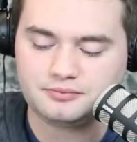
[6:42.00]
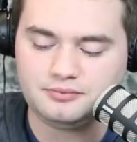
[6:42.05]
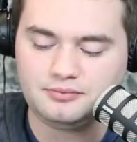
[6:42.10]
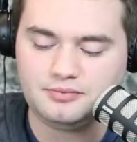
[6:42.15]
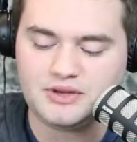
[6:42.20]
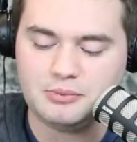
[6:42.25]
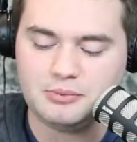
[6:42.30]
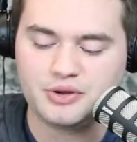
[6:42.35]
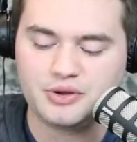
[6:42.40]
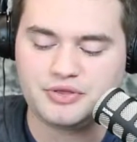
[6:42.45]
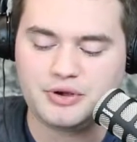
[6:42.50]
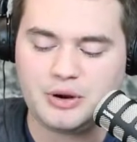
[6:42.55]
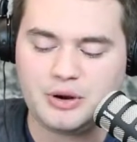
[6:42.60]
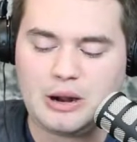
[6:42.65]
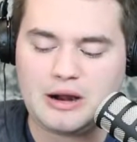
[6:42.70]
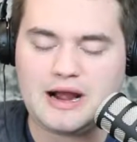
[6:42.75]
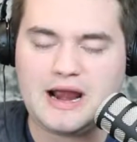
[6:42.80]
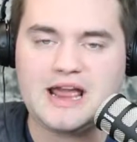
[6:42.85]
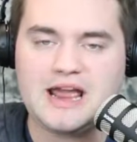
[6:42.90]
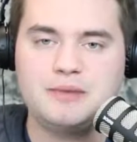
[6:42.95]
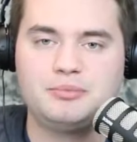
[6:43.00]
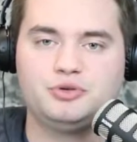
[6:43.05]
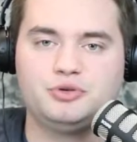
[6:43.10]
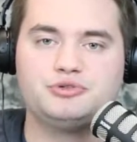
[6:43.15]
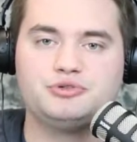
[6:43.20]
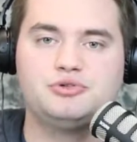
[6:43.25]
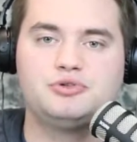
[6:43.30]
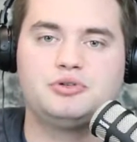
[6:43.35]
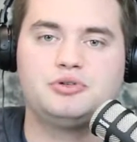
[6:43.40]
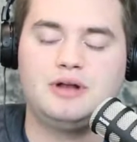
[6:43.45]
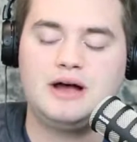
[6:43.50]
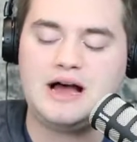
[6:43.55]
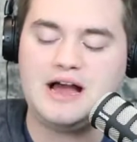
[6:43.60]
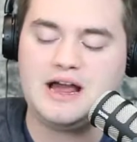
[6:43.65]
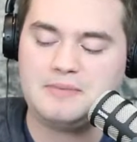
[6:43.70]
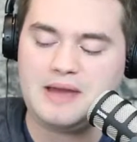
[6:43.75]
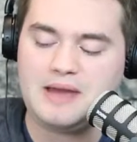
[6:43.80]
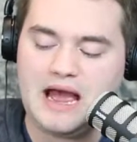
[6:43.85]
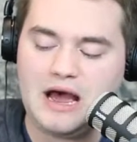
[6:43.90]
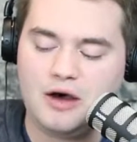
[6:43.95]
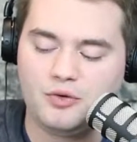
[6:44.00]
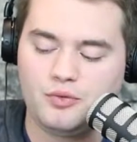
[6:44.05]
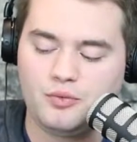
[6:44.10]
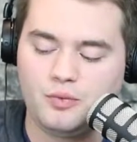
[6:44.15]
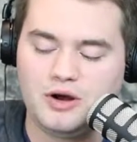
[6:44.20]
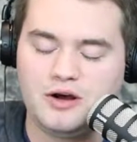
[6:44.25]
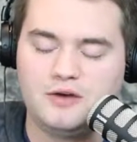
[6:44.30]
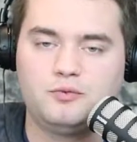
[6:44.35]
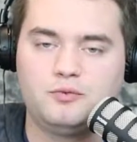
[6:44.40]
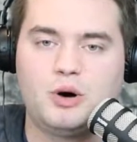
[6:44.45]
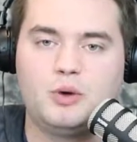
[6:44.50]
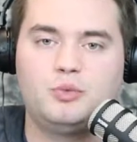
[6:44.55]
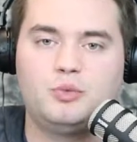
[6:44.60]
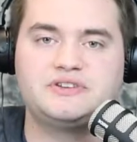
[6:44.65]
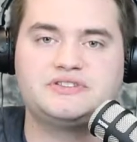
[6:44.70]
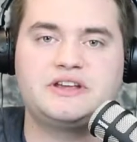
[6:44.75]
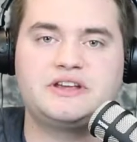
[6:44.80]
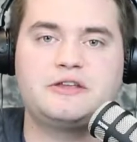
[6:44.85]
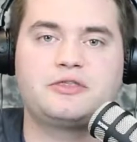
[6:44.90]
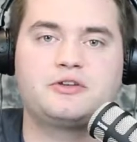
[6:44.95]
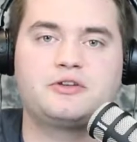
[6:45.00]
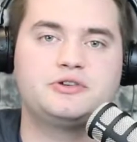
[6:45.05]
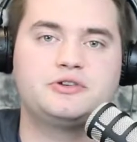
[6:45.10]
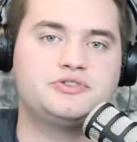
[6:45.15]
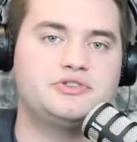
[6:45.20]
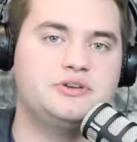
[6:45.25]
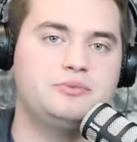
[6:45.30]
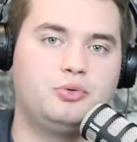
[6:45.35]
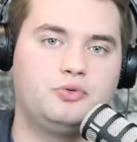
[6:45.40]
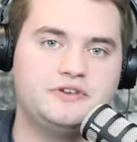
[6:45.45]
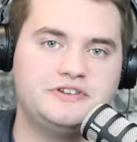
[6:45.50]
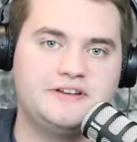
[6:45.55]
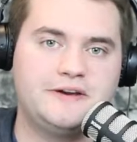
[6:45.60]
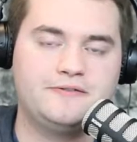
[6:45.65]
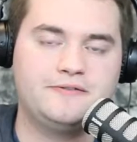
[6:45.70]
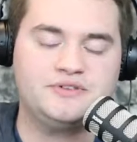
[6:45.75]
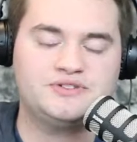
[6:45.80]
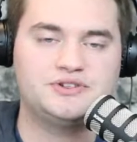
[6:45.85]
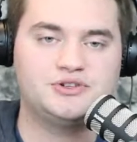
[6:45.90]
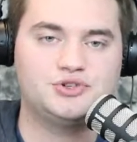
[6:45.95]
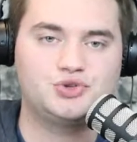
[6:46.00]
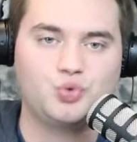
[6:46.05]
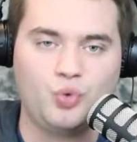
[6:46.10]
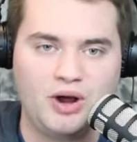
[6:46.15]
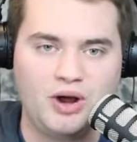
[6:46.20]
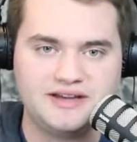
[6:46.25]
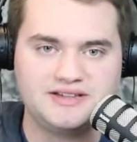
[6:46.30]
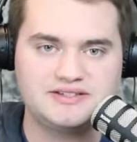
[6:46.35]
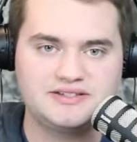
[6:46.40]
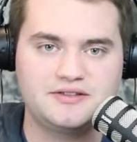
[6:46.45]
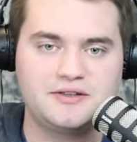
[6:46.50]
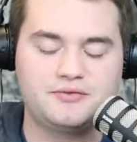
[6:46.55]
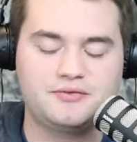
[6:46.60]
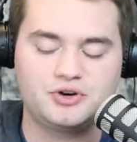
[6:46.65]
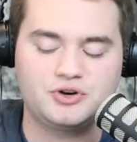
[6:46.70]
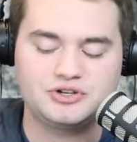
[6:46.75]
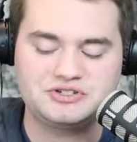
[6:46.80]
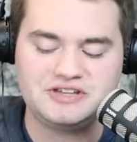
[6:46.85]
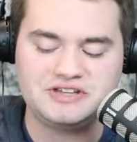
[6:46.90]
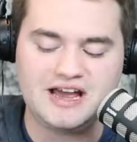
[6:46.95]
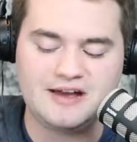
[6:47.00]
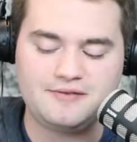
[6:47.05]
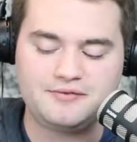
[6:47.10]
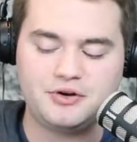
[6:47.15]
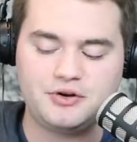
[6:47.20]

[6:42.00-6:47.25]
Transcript: but they were able to climb out of what was a 13 point deficit twice in the first half.